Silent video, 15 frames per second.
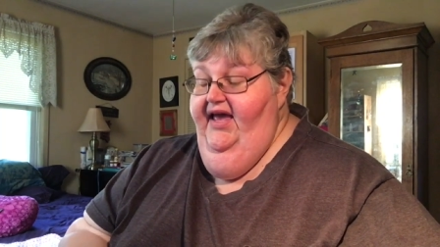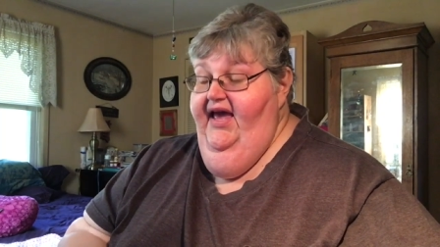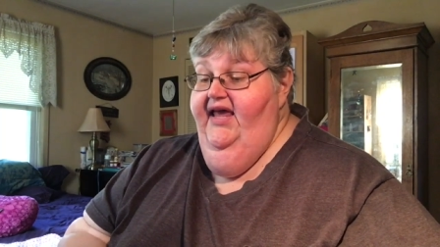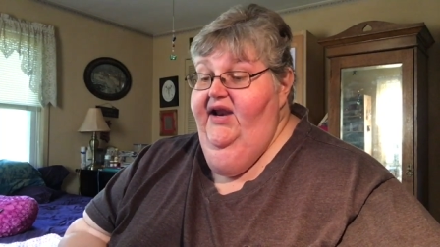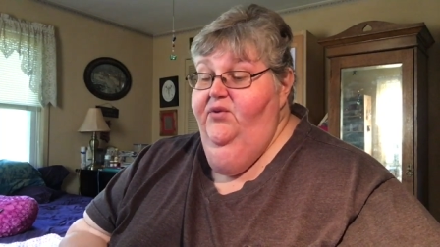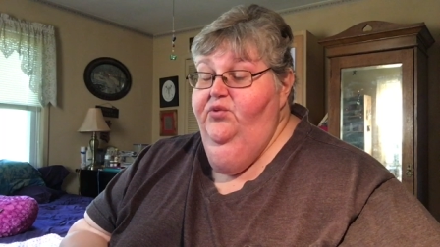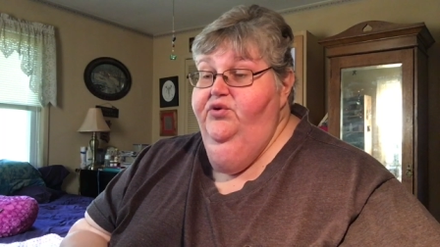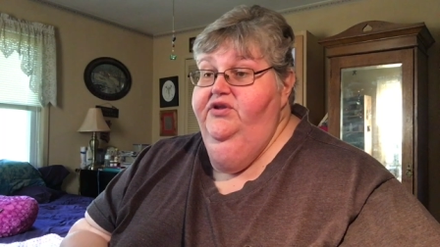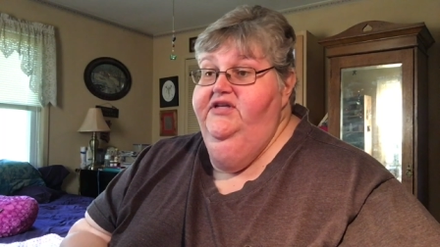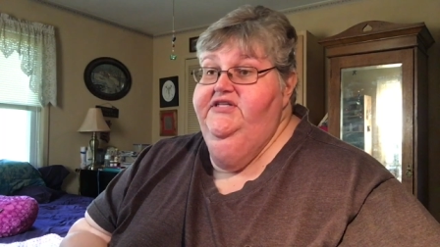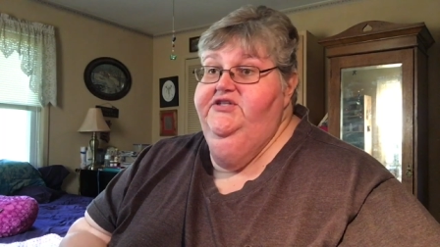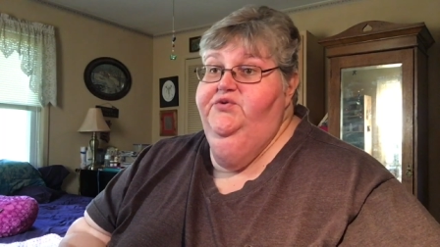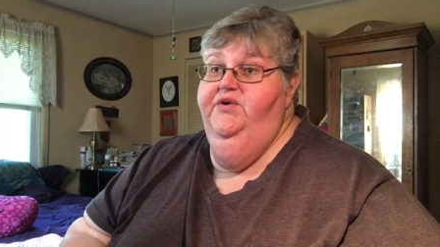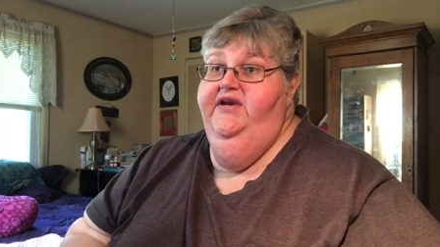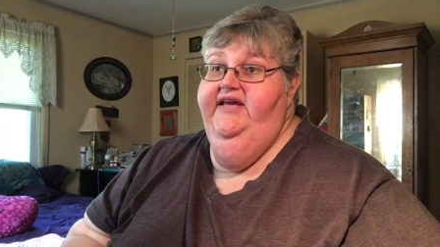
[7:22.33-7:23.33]
and I really
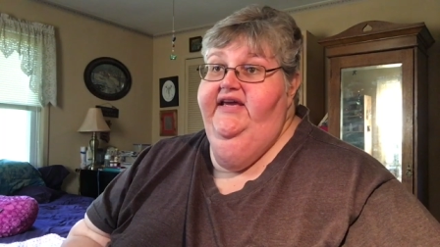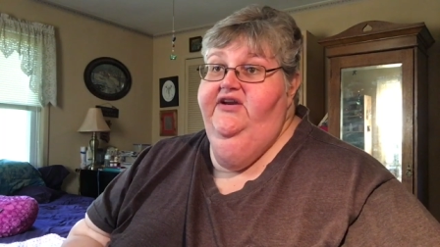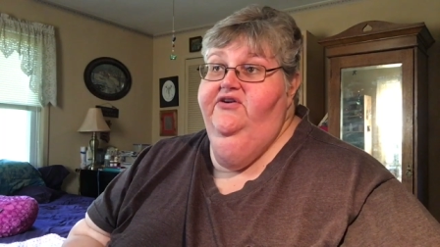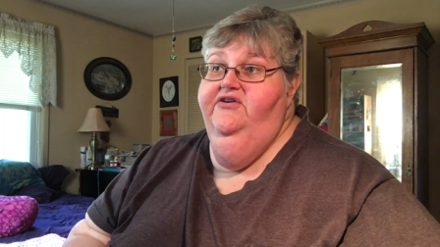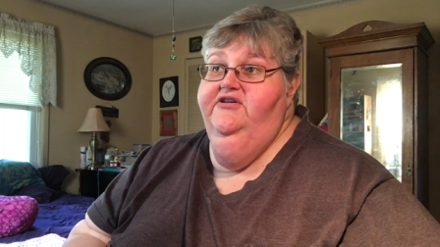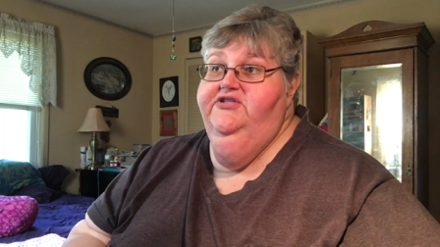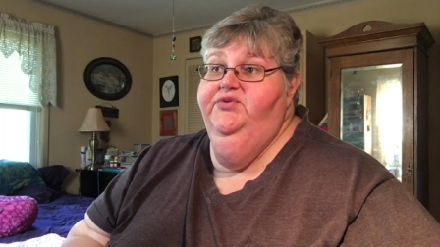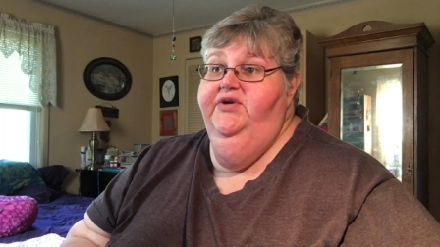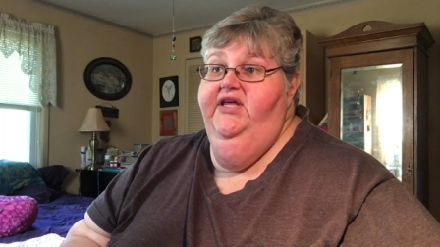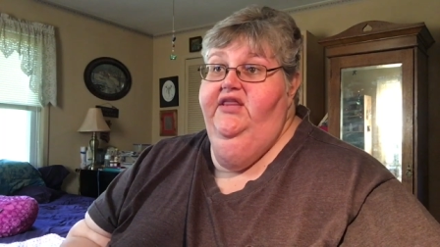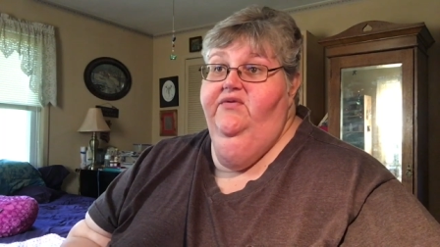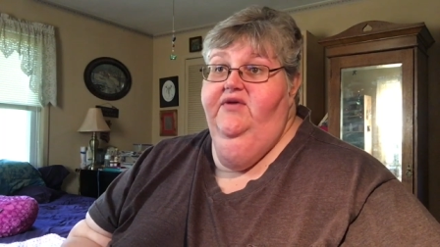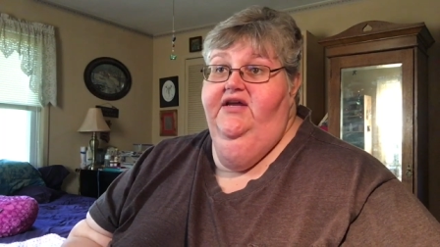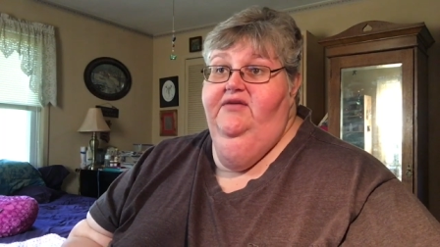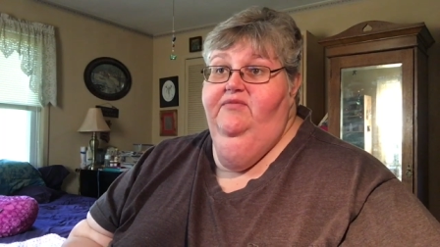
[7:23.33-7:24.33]
do want to get her a
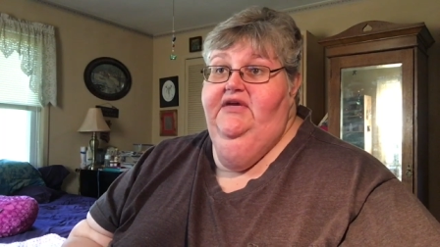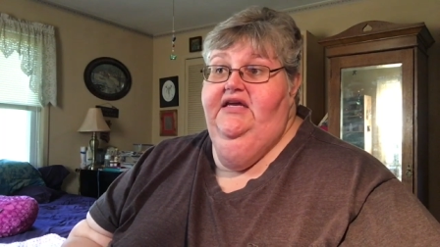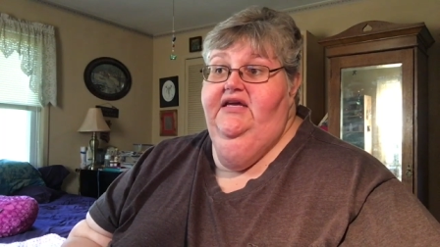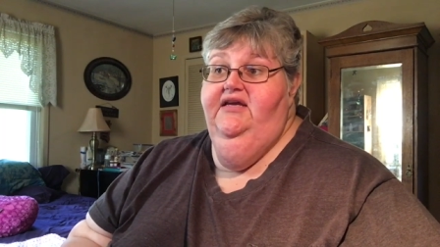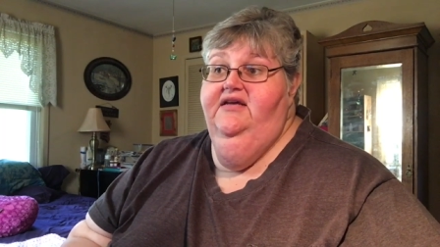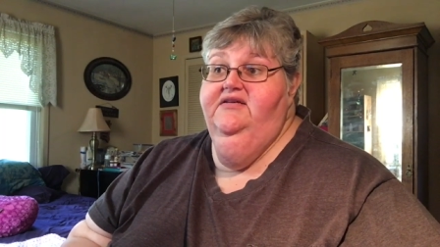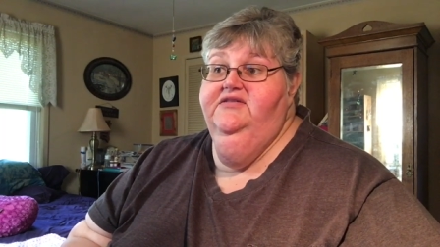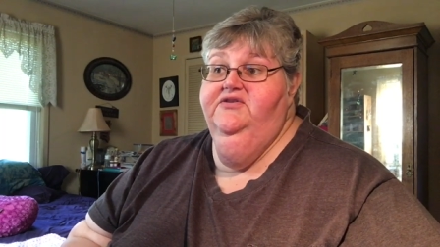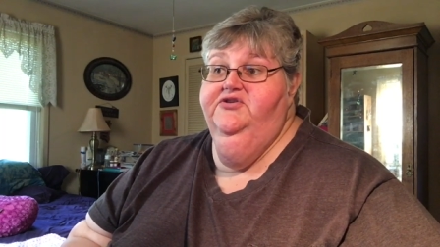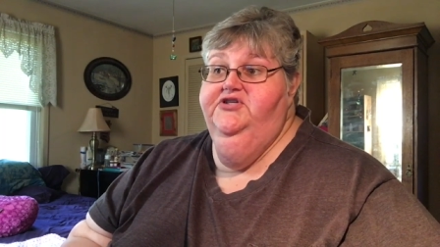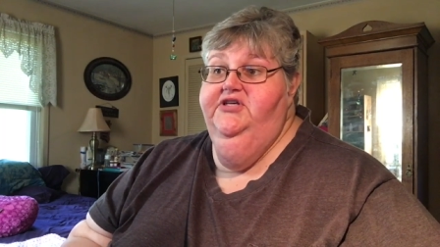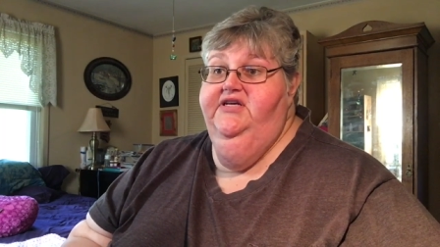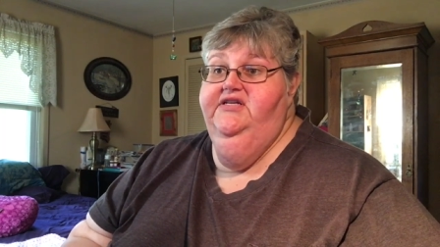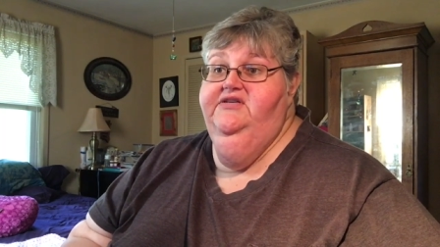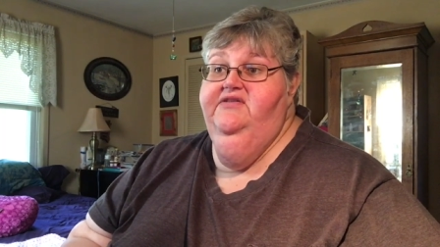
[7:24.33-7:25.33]
23andMe so
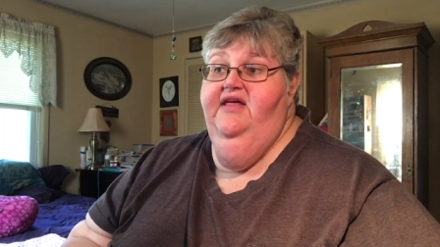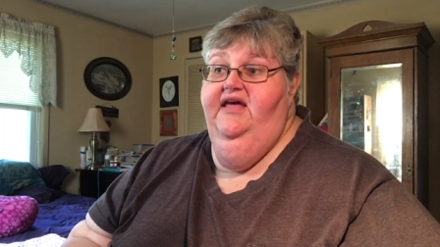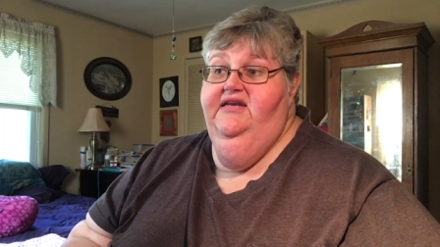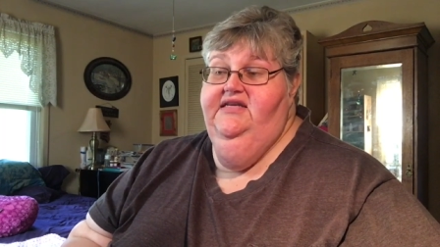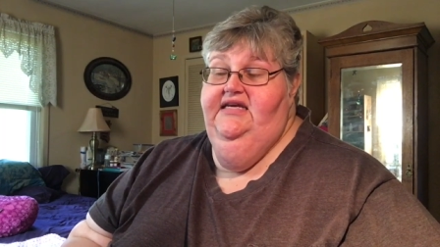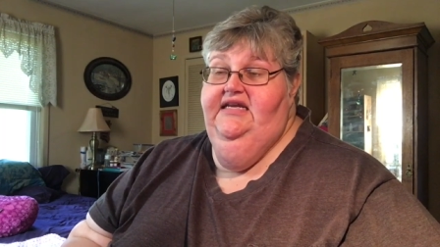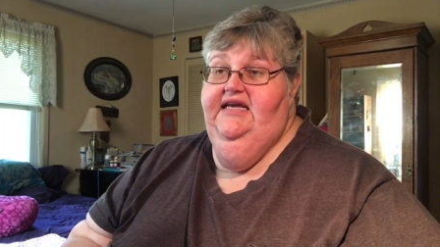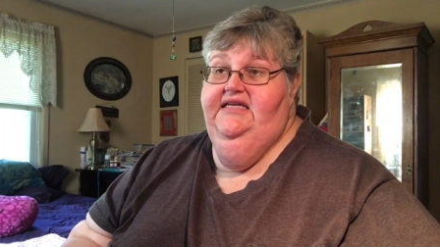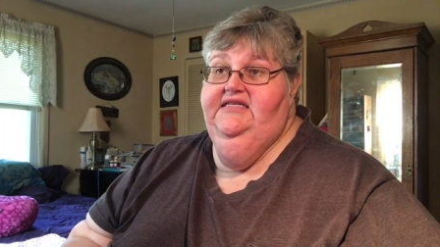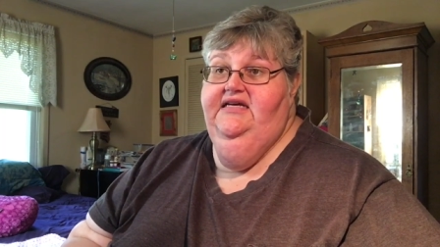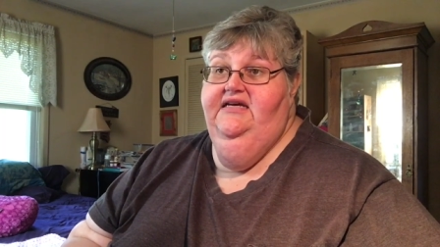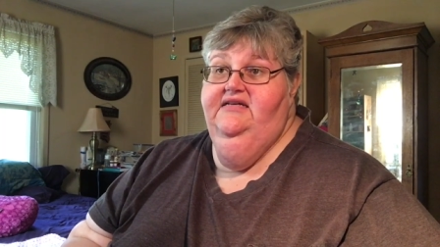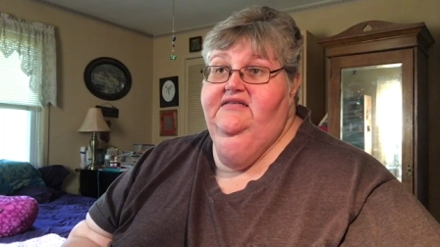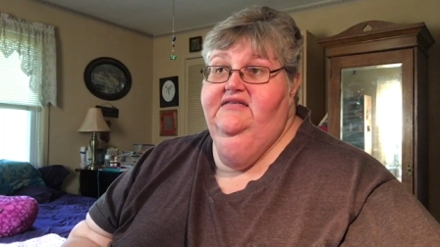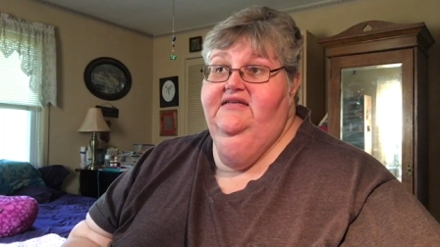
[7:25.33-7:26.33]
she can do that DNA
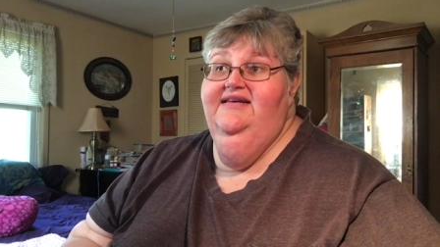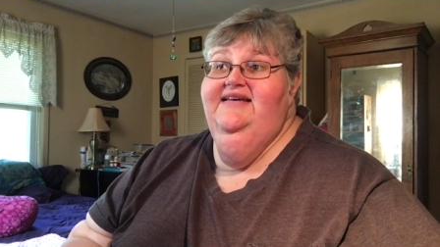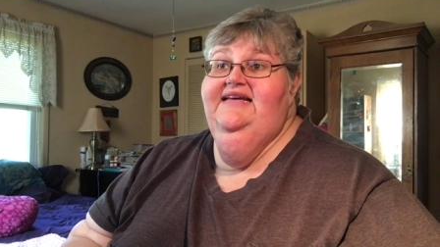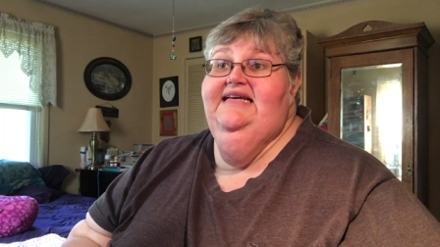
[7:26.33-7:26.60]
test